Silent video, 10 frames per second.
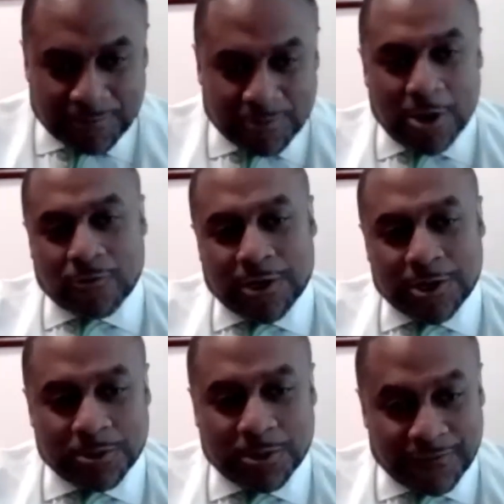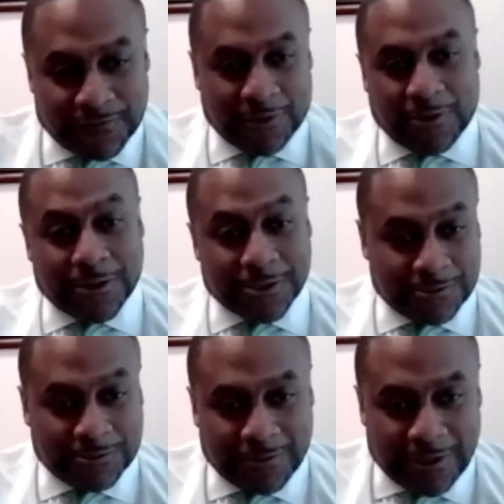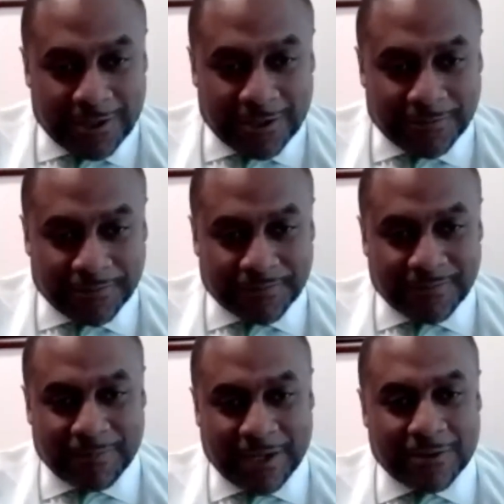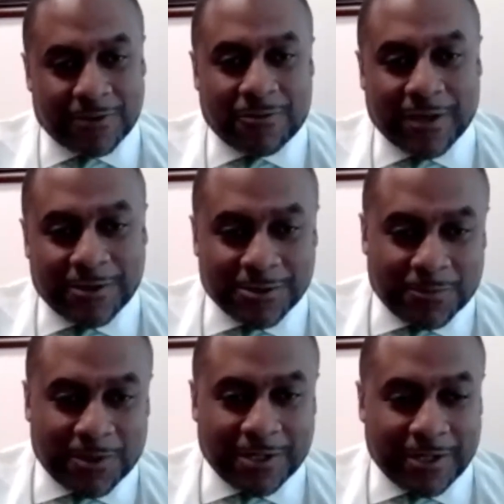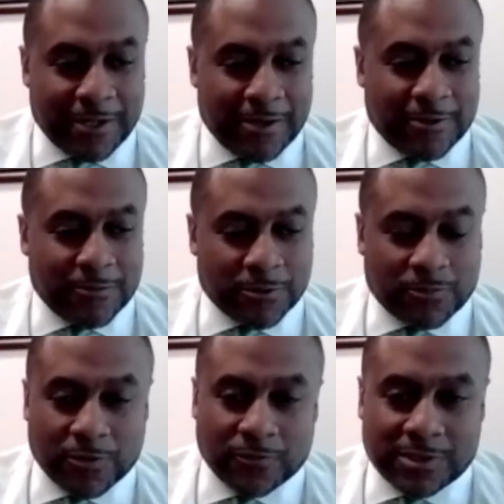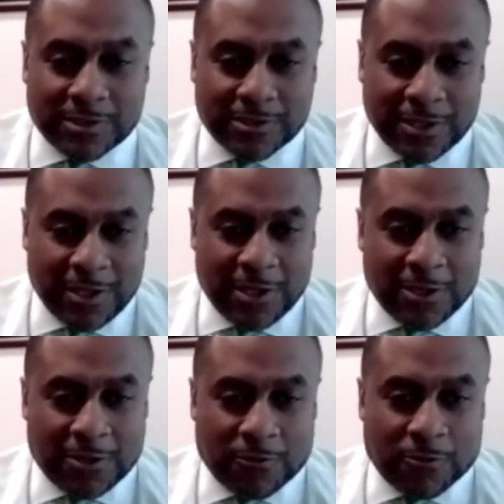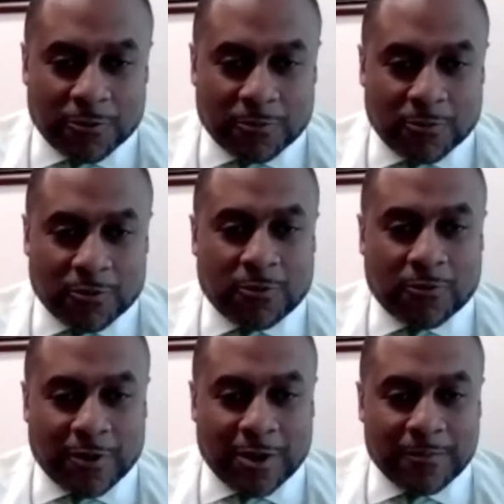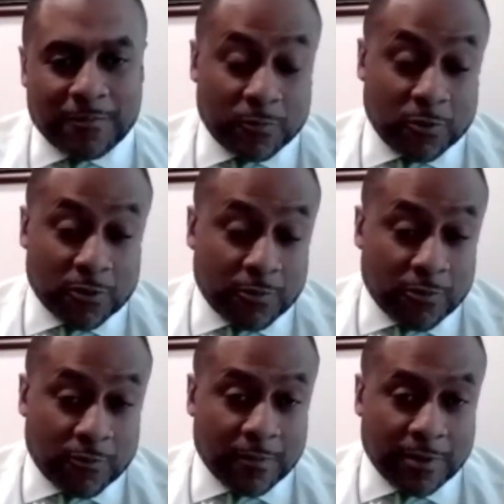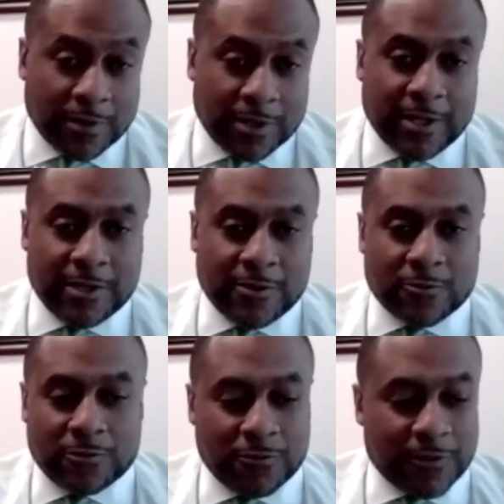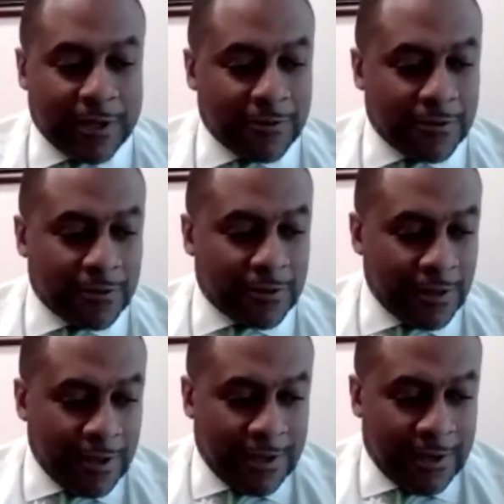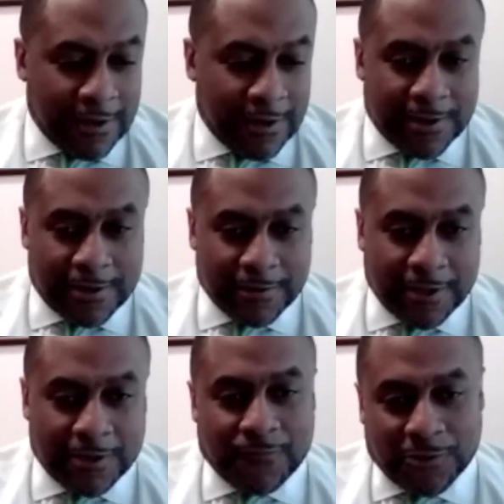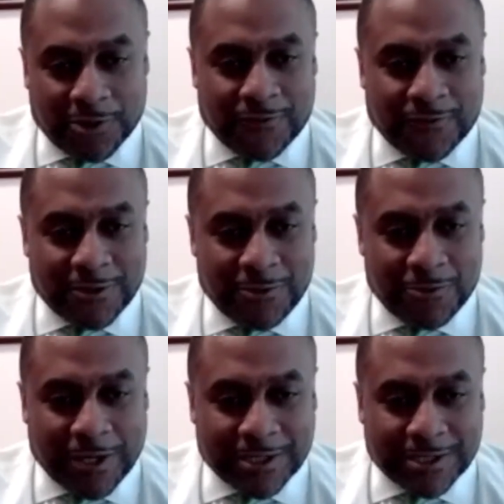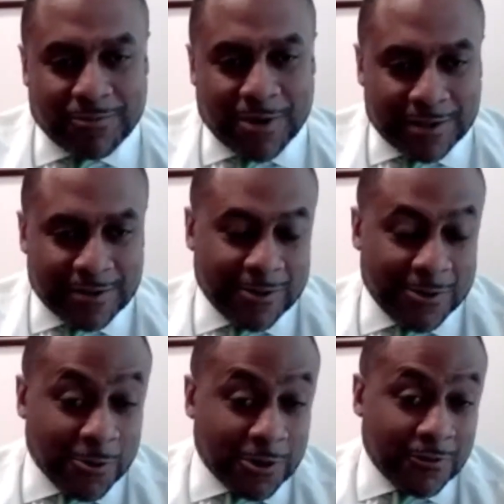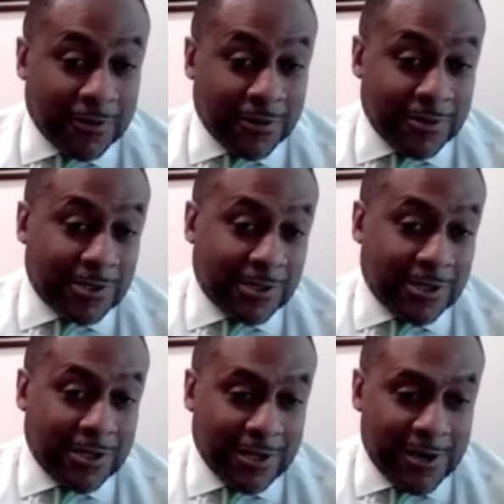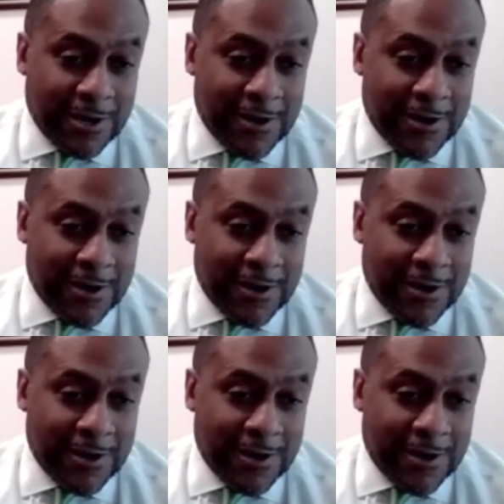Proud graduate of the law school back in 2001. Was privileged to go through the sports law program in the late 90s, early 2000s. Native Philadelphian who actually practiced in New York initially,